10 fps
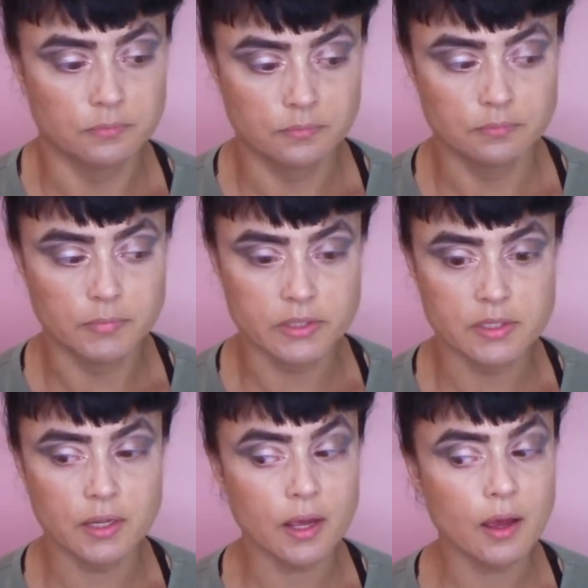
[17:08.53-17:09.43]

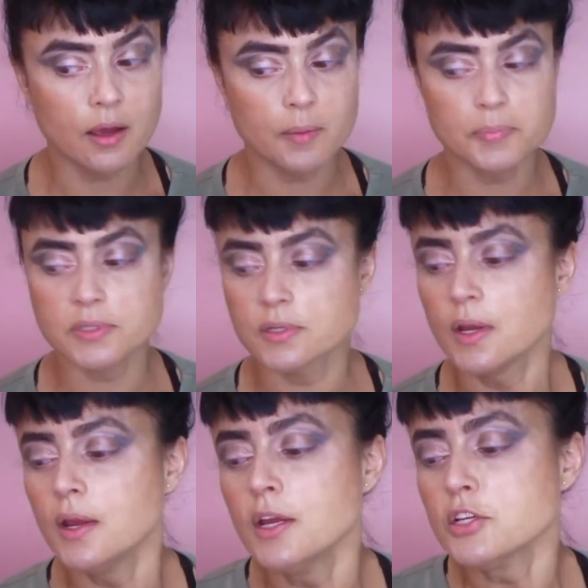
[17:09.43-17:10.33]
Mixing caps.
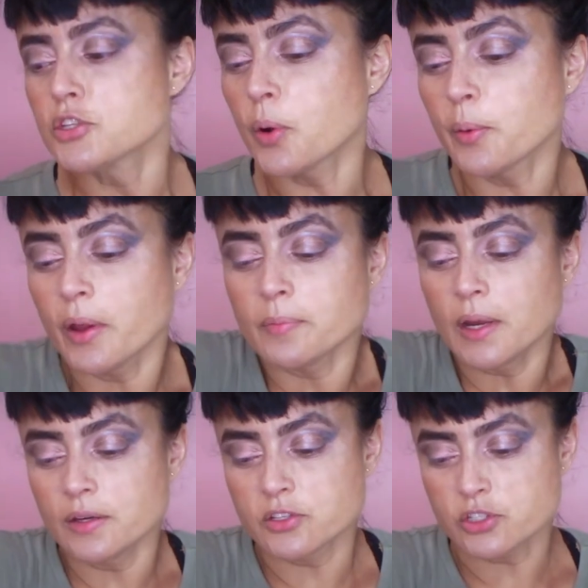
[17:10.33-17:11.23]
So anyway,
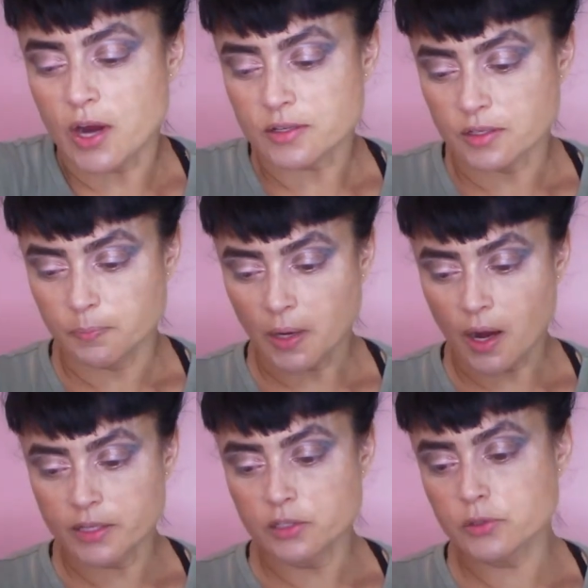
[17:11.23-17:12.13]
getting distracted. But I
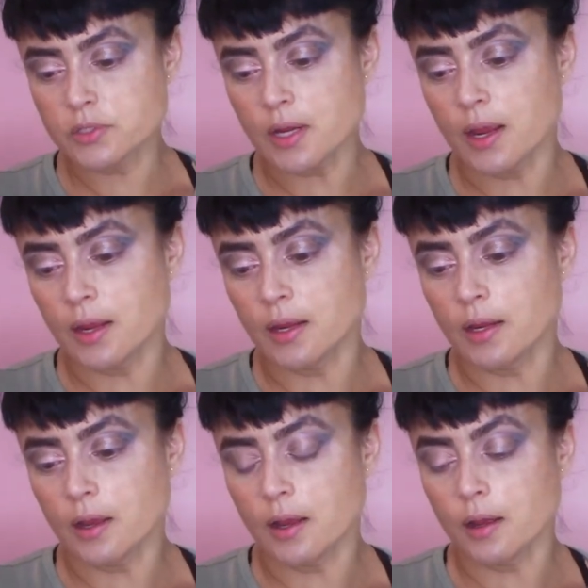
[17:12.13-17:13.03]
used a
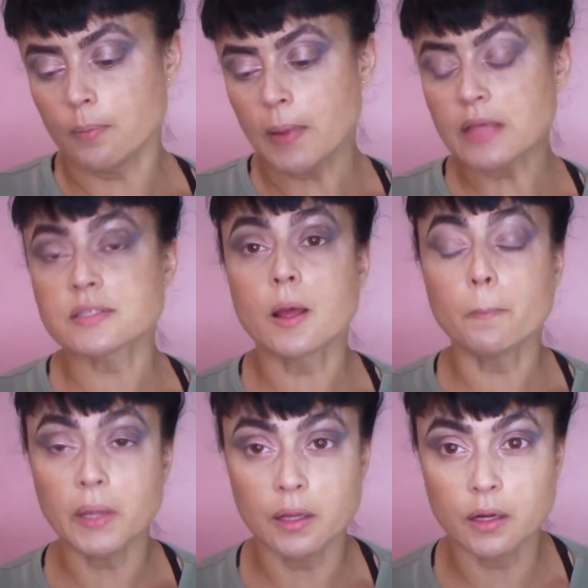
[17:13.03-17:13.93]
uh, pastel
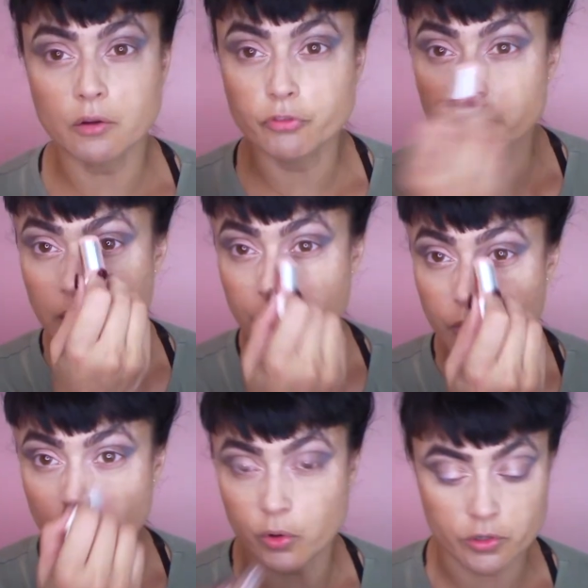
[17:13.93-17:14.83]
pink for the inner
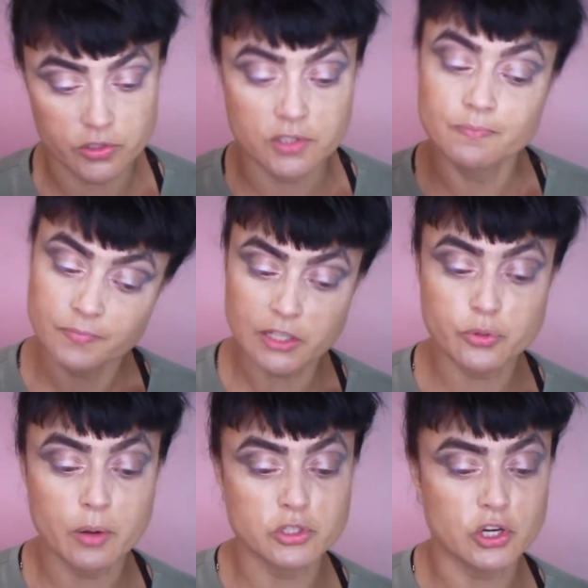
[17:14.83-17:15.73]
corners. That's
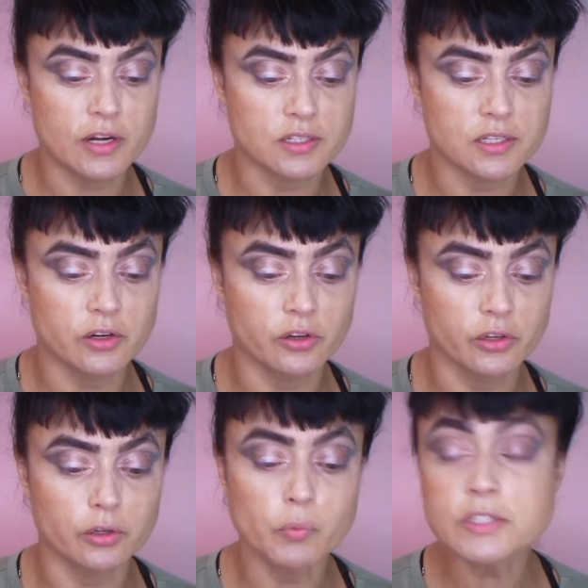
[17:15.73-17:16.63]
what I was trying to say
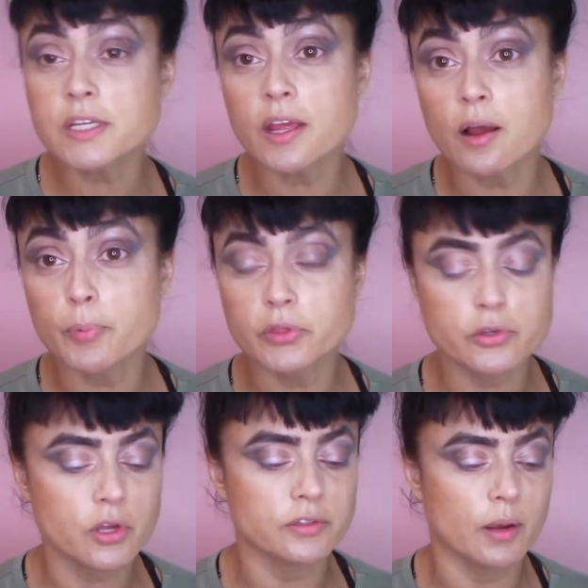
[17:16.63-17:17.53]
earlier. Once again, I'll put
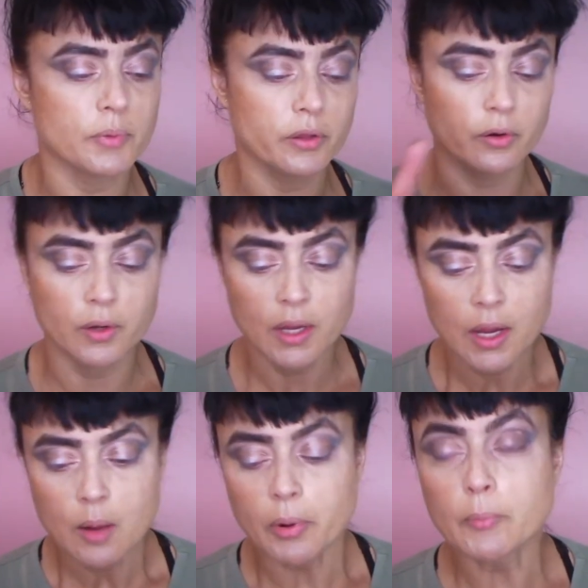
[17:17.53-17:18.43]
those all down below.
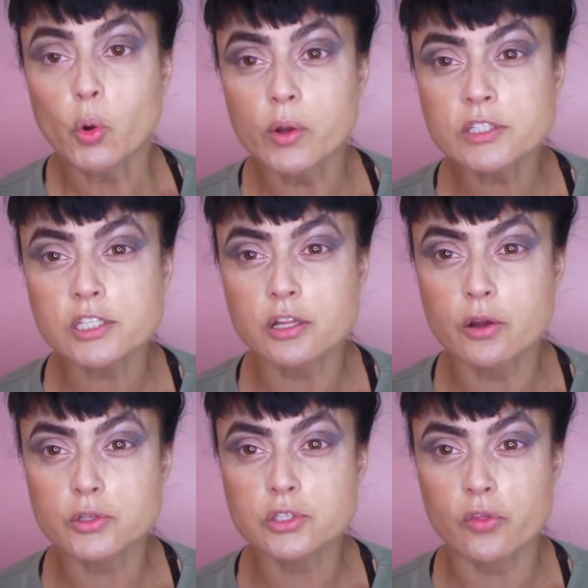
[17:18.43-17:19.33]
But I'm going
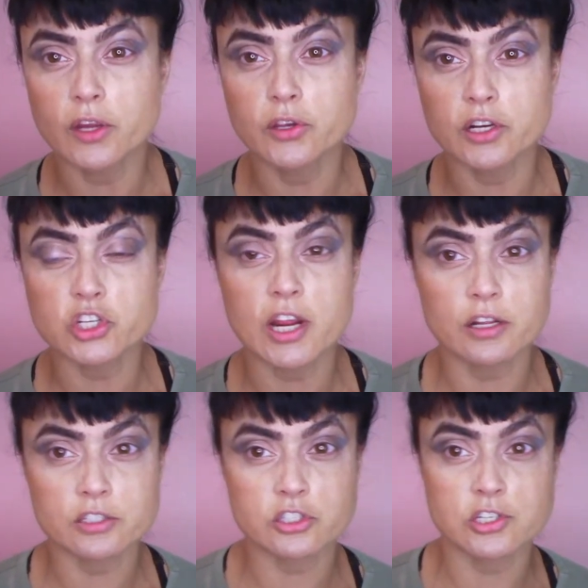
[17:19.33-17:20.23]
slow so that you get a
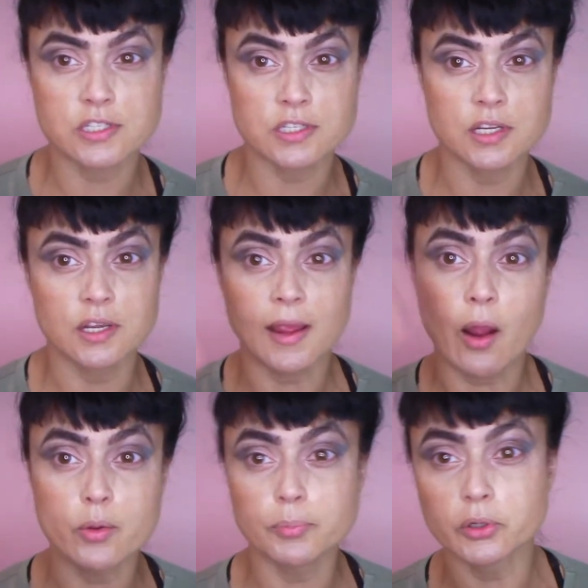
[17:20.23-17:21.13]
chance to see how
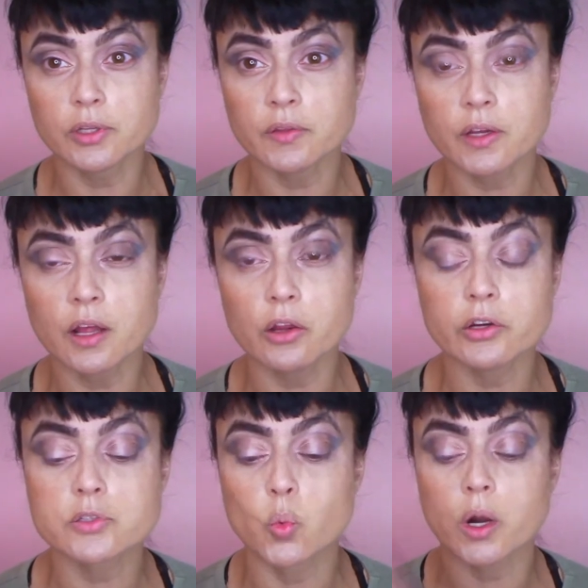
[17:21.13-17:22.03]
I'm building the
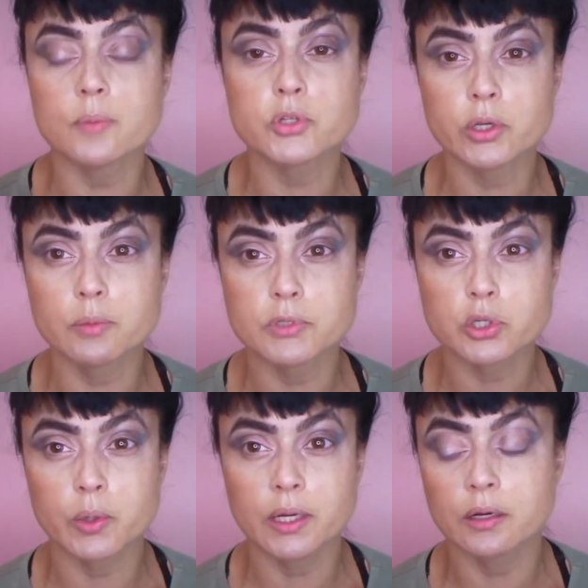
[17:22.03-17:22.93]
colors, what I'm doing in
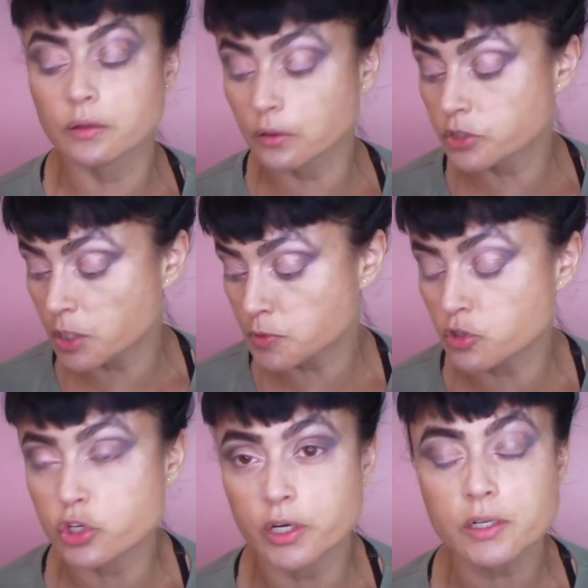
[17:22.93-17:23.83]
between, and little tips and
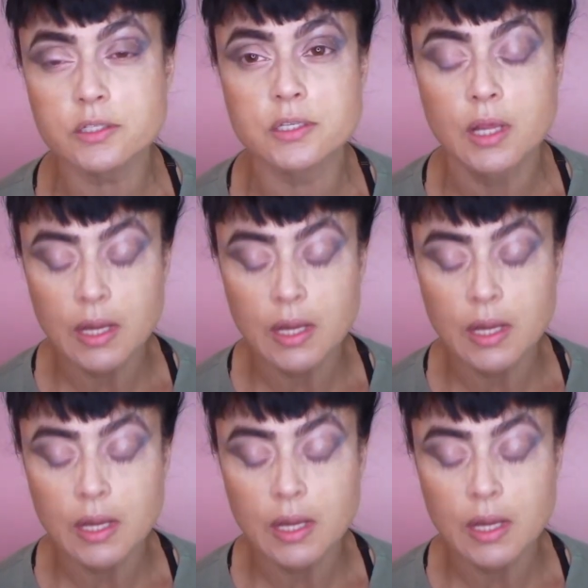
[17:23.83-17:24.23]
tricks